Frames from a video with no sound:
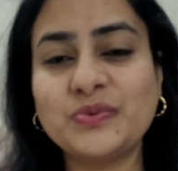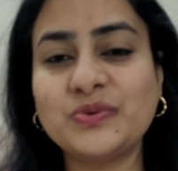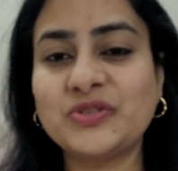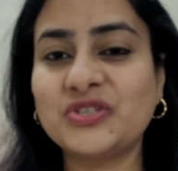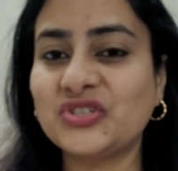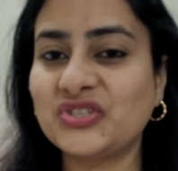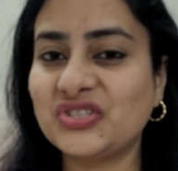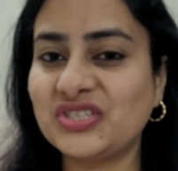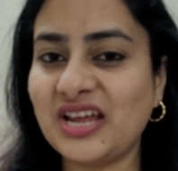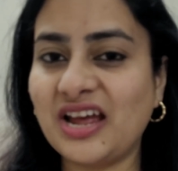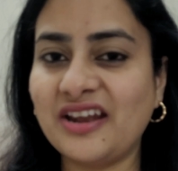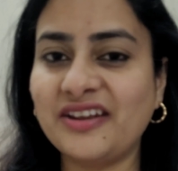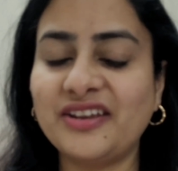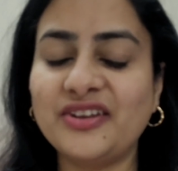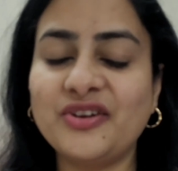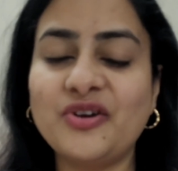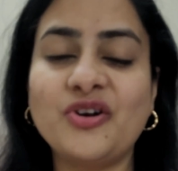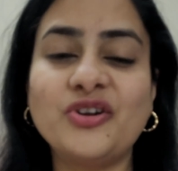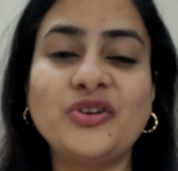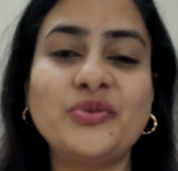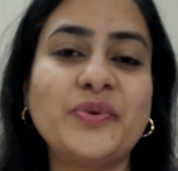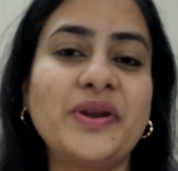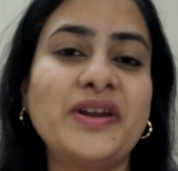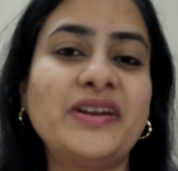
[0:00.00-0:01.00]
which is starting
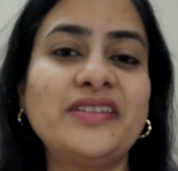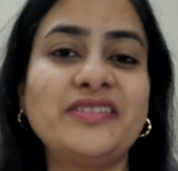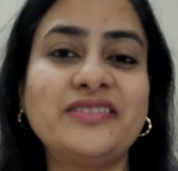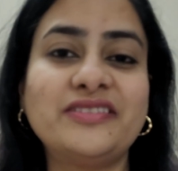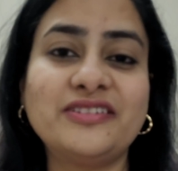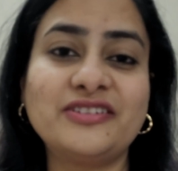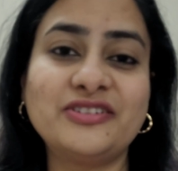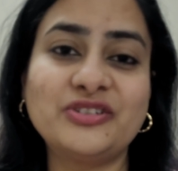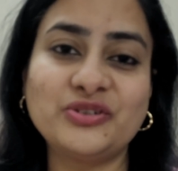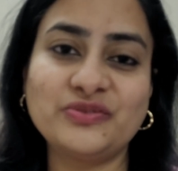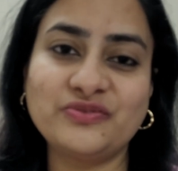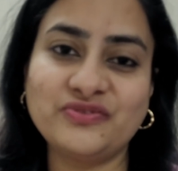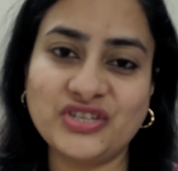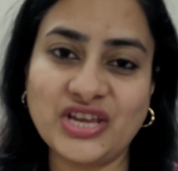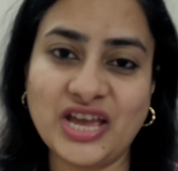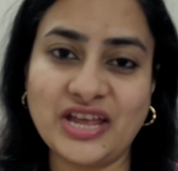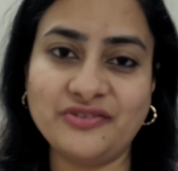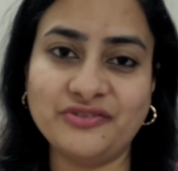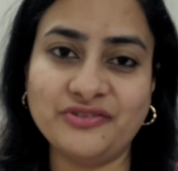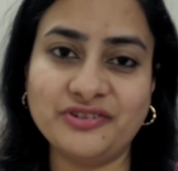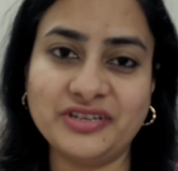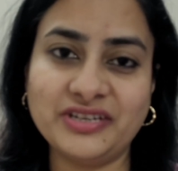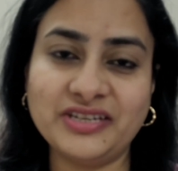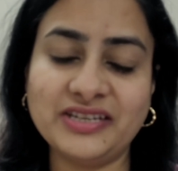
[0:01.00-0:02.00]
on 23rd of
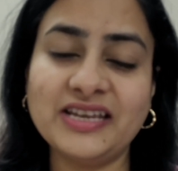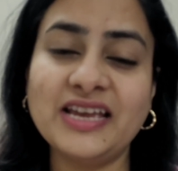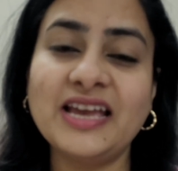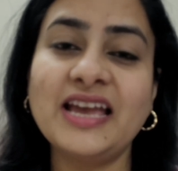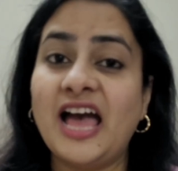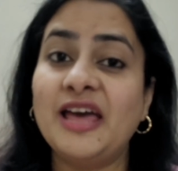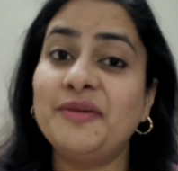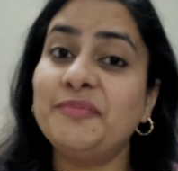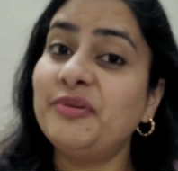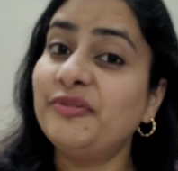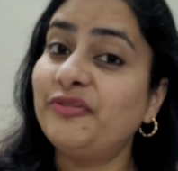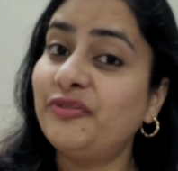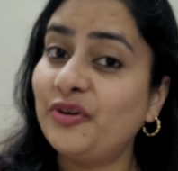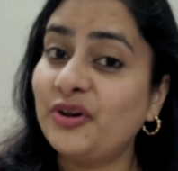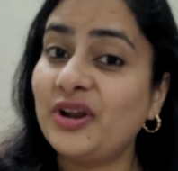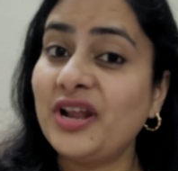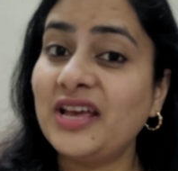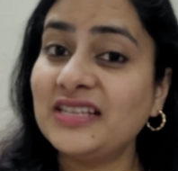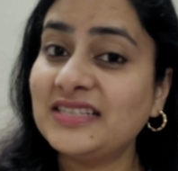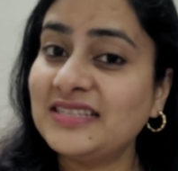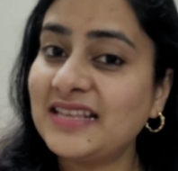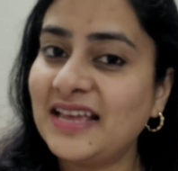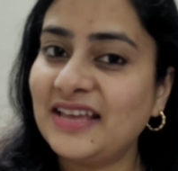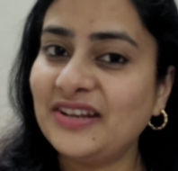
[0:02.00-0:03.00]
January. And before
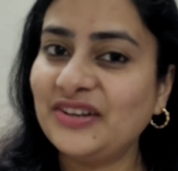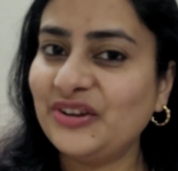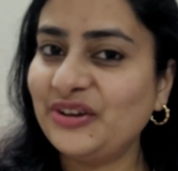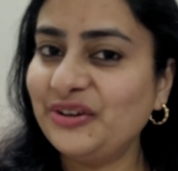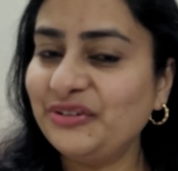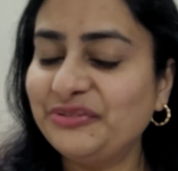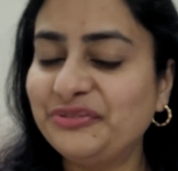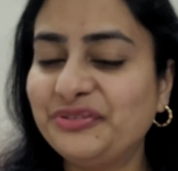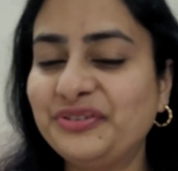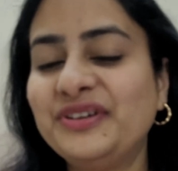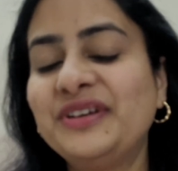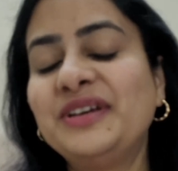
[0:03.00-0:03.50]
I sign off,